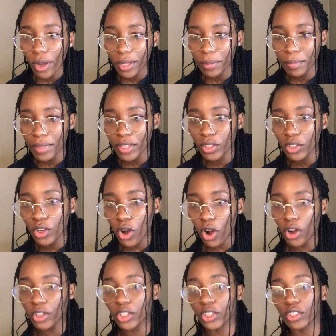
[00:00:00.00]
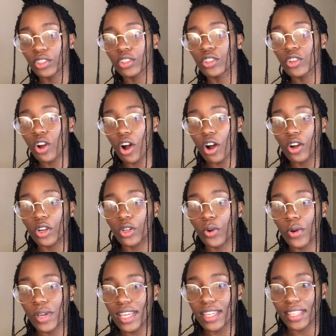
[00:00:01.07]
it means
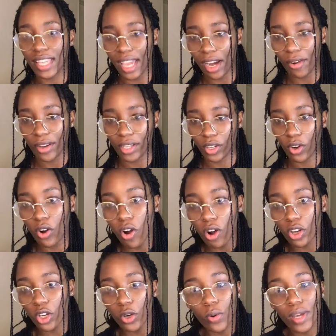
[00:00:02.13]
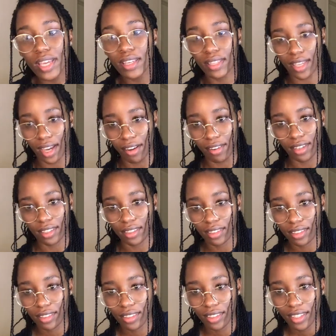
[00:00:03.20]
ngogui Karen. Ngogui Karen.
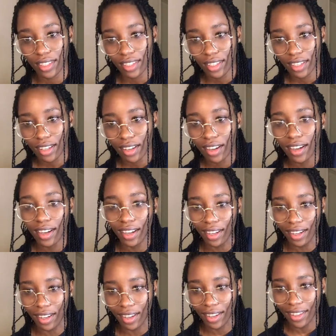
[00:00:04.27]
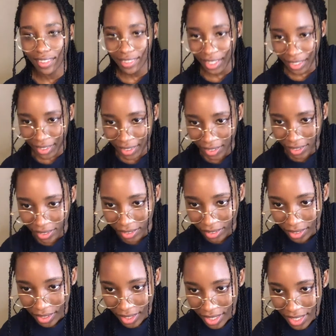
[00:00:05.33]
Ah, thank you.
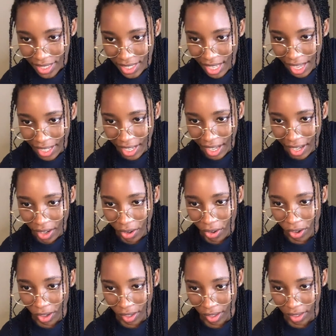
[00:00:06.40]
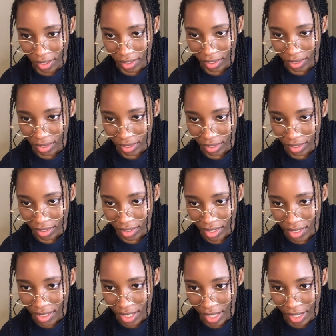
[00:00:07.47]
Sana all.
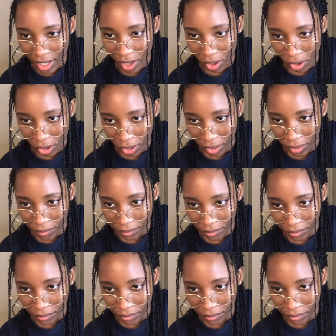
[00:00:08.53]
Sana all.